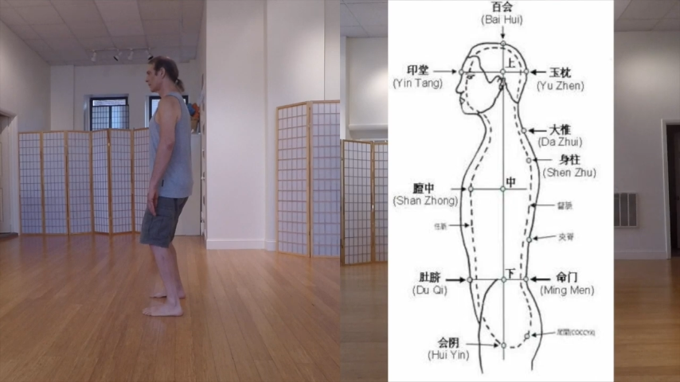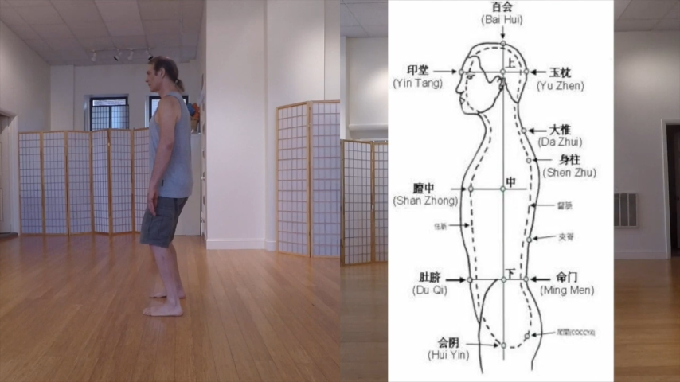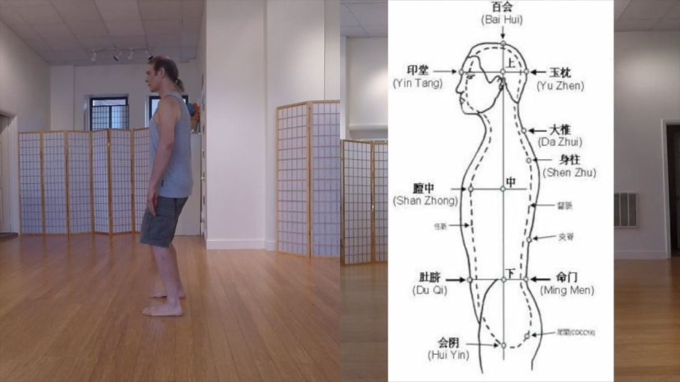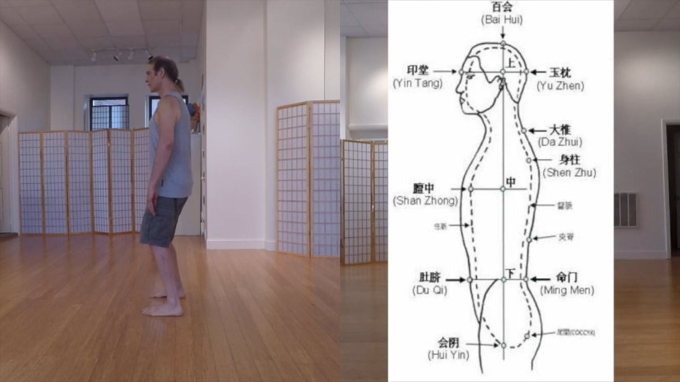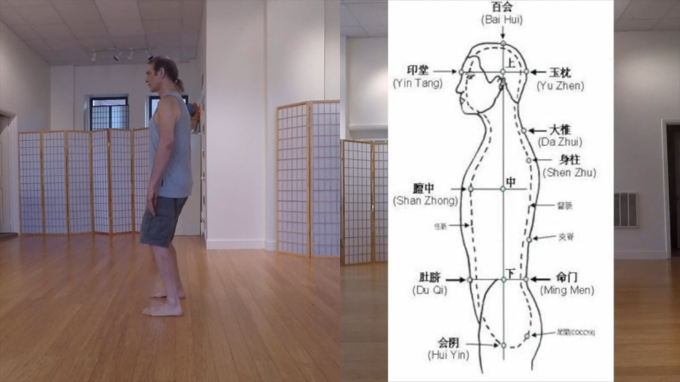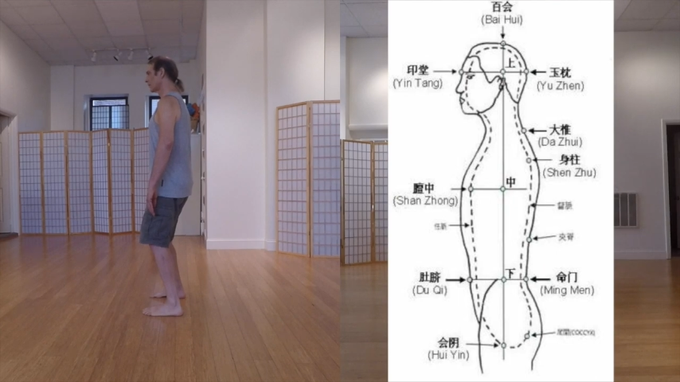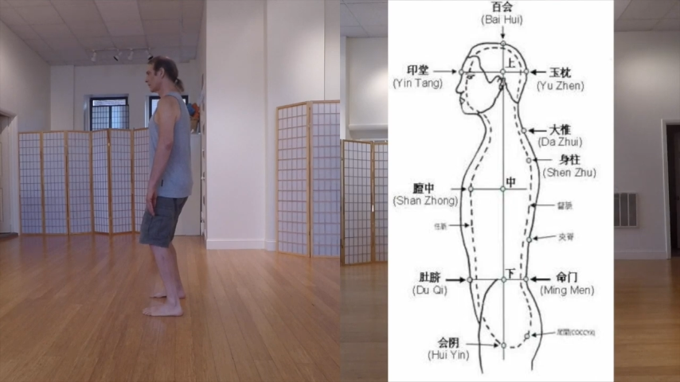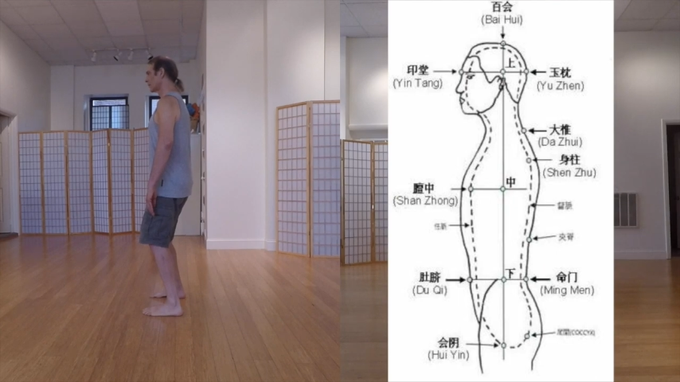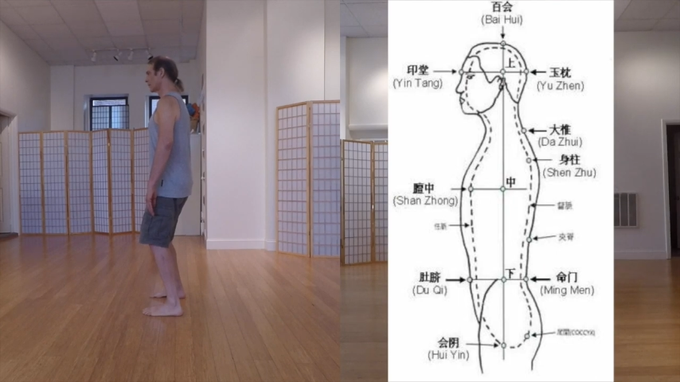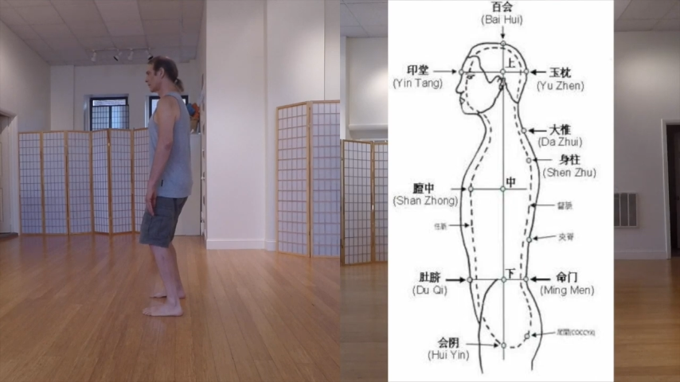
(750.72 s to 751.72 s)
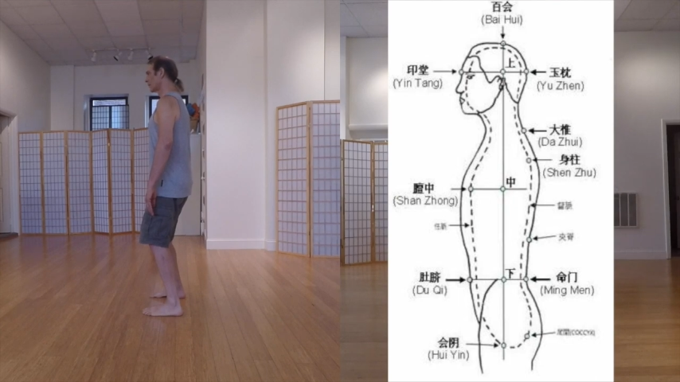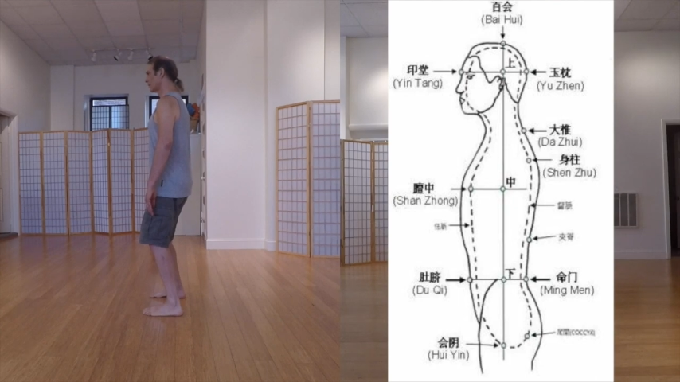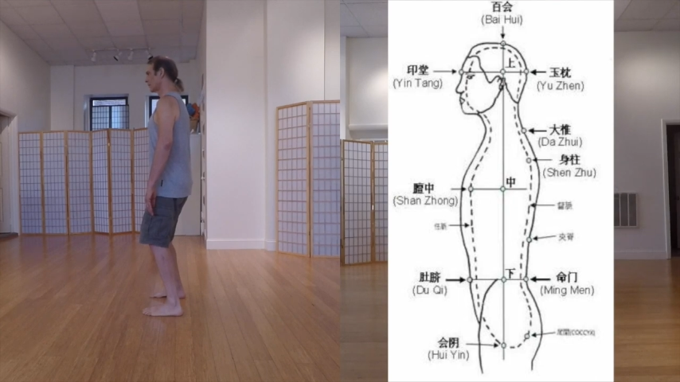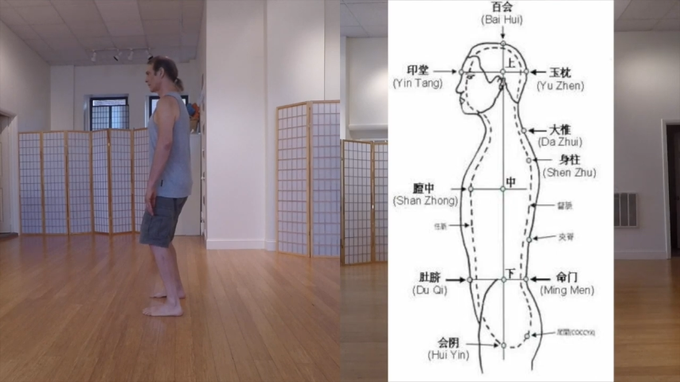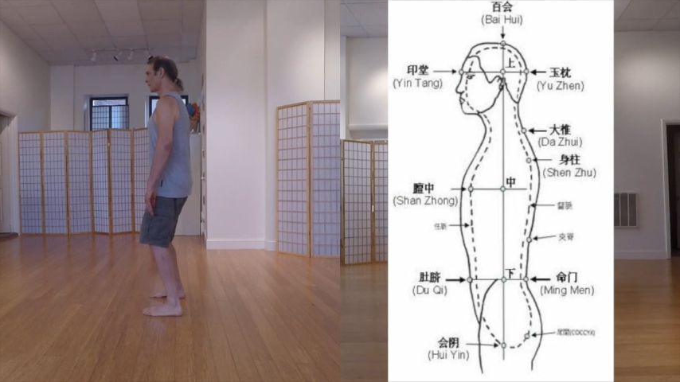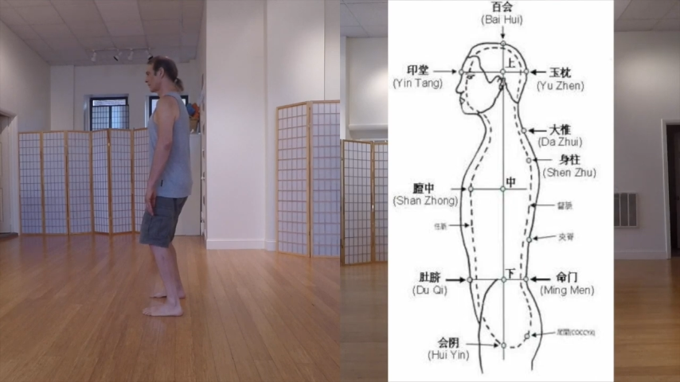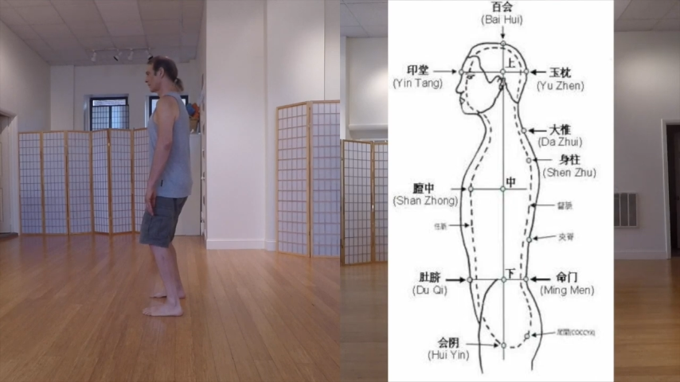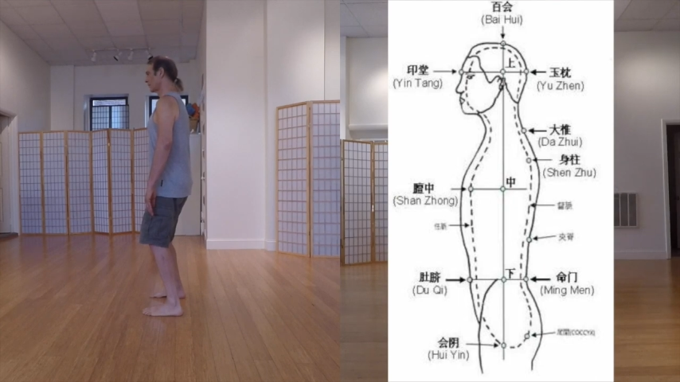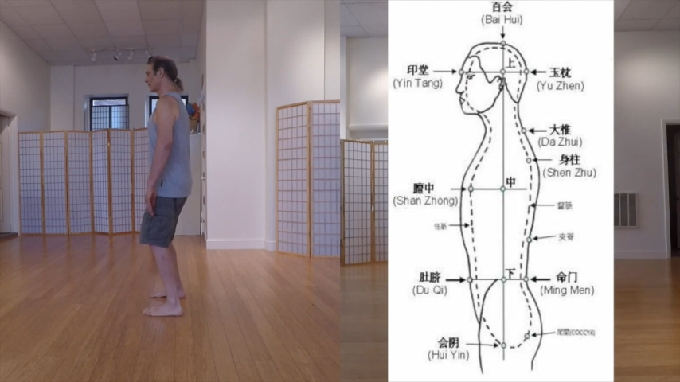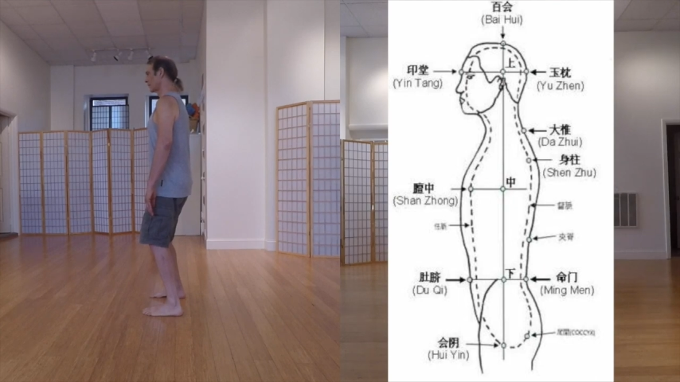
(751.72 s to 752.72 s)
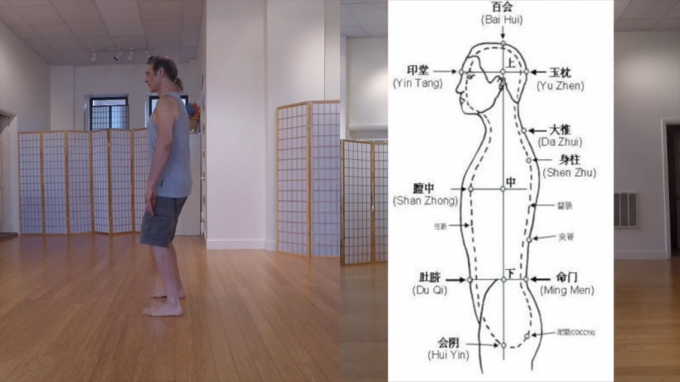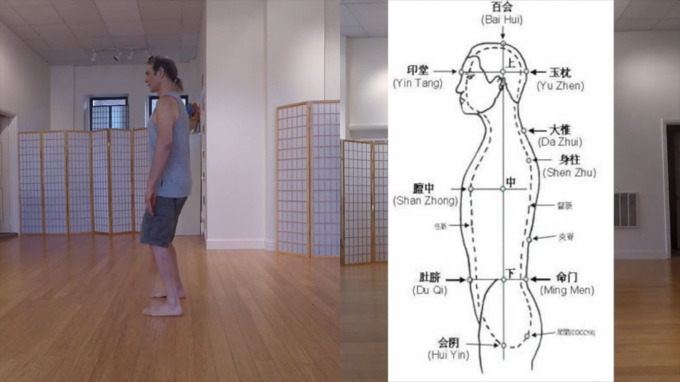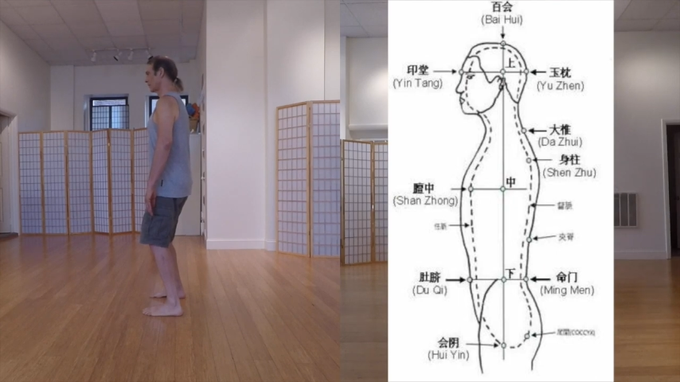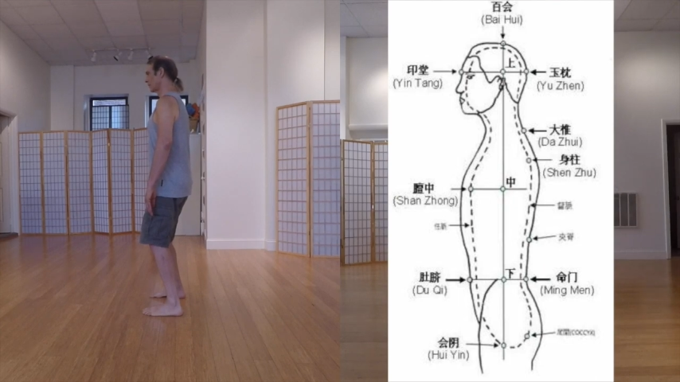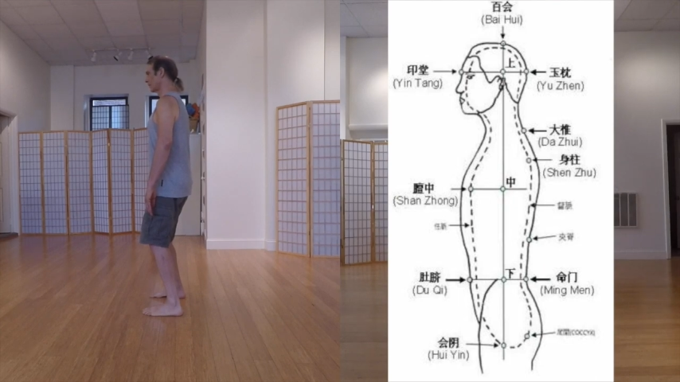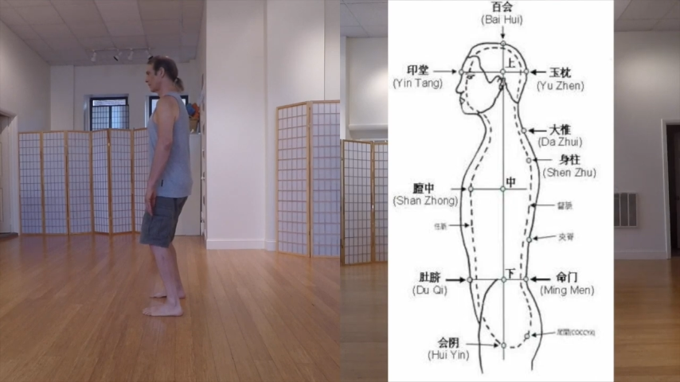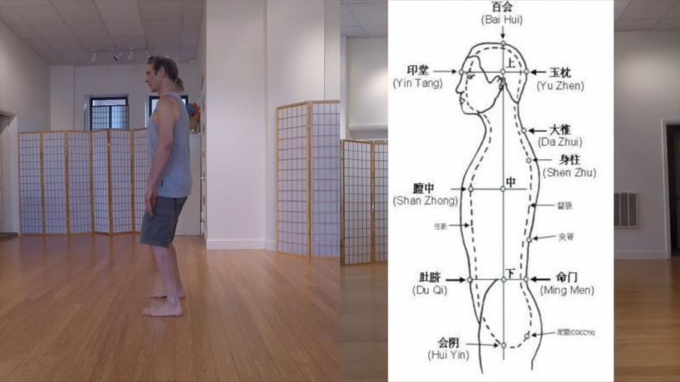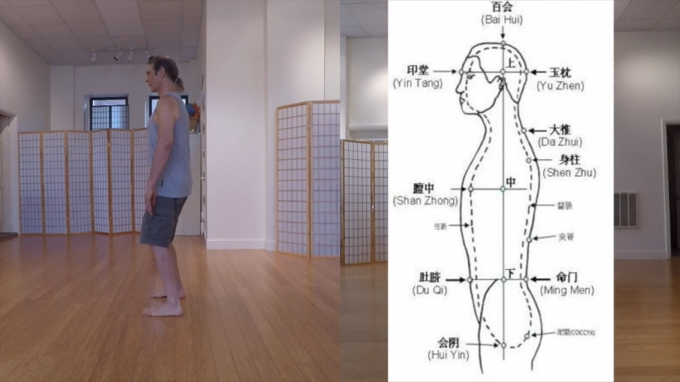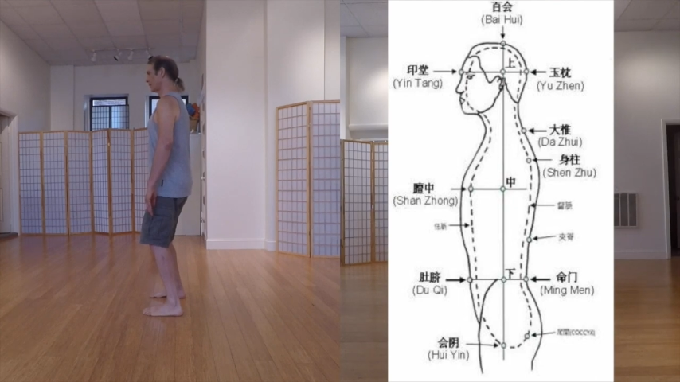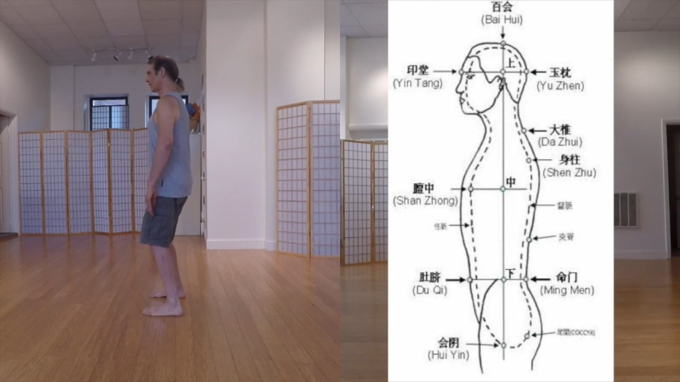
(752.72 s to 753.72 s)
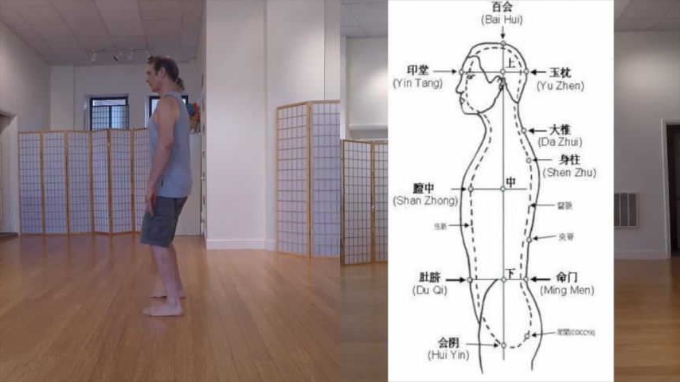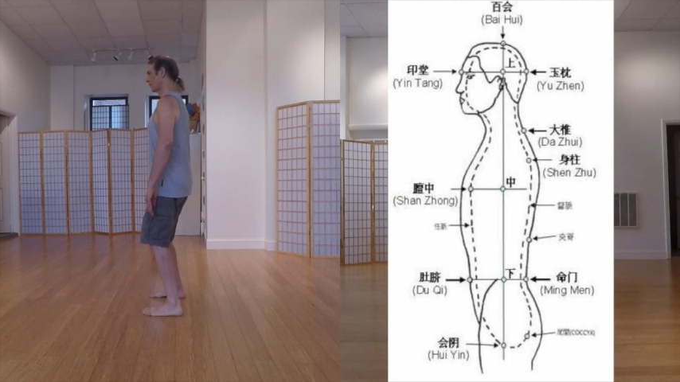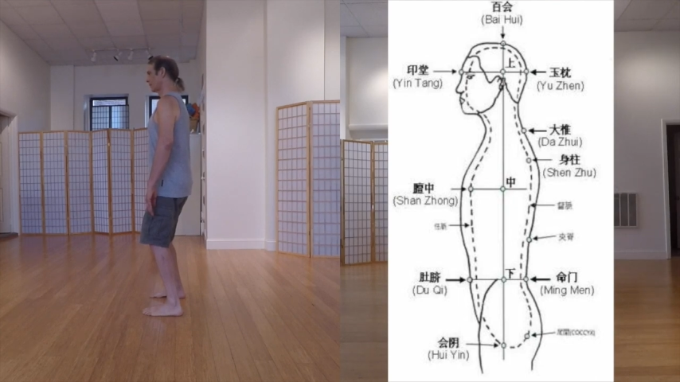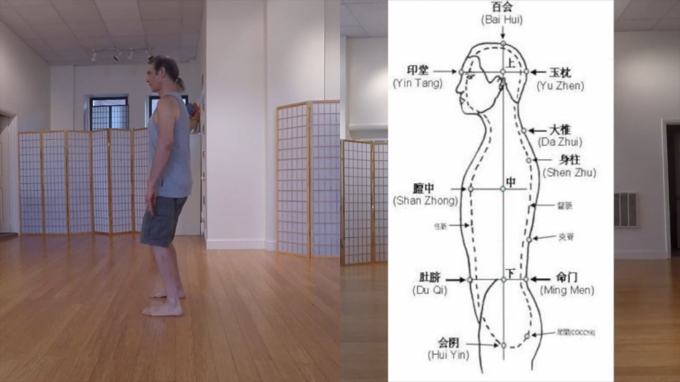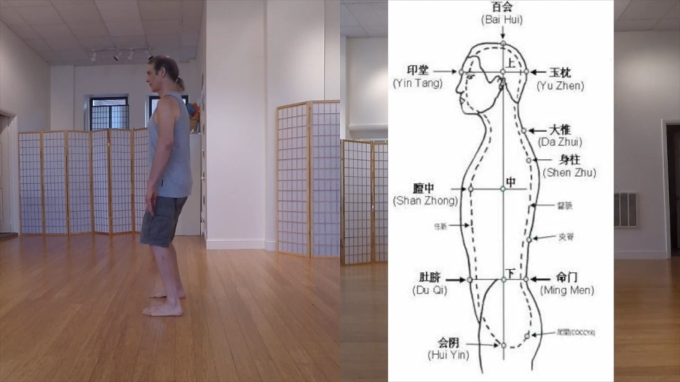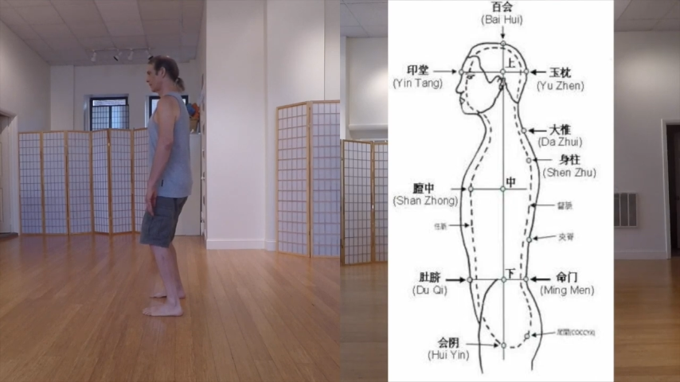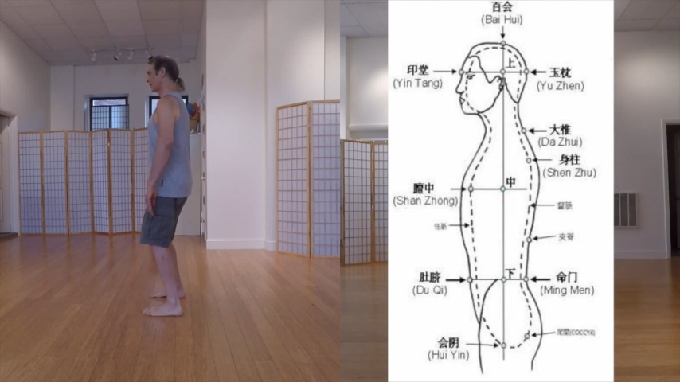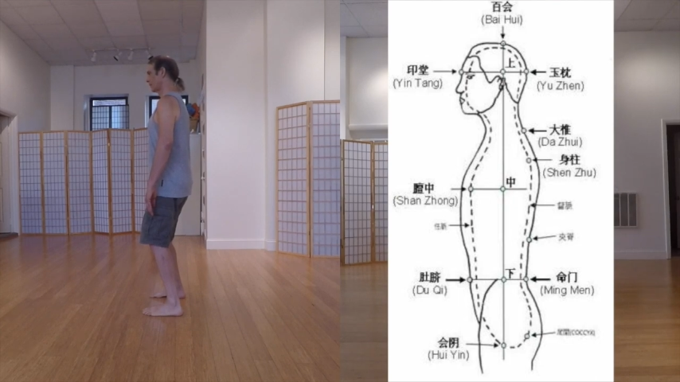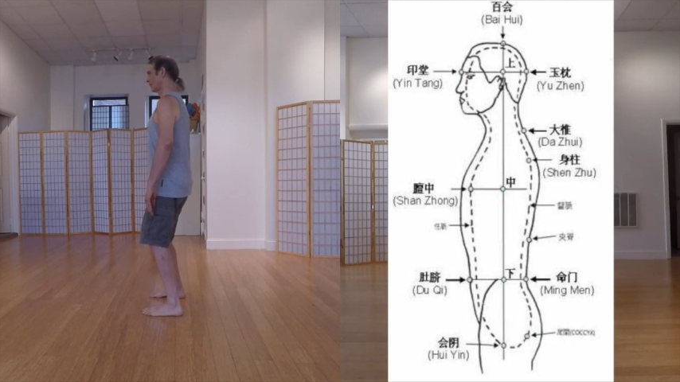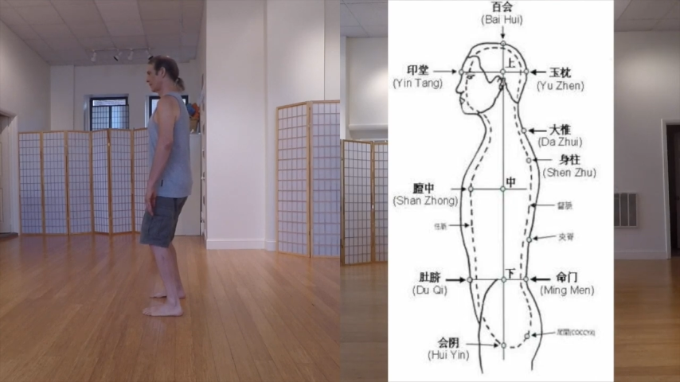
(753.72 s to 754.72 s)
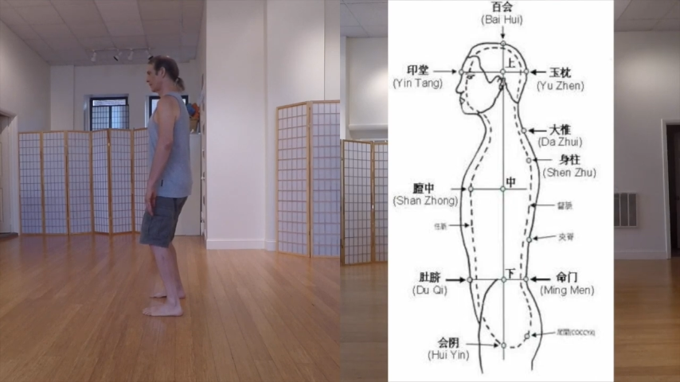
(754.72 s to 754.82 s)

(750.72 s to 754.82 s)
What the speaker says: (no speaker visible)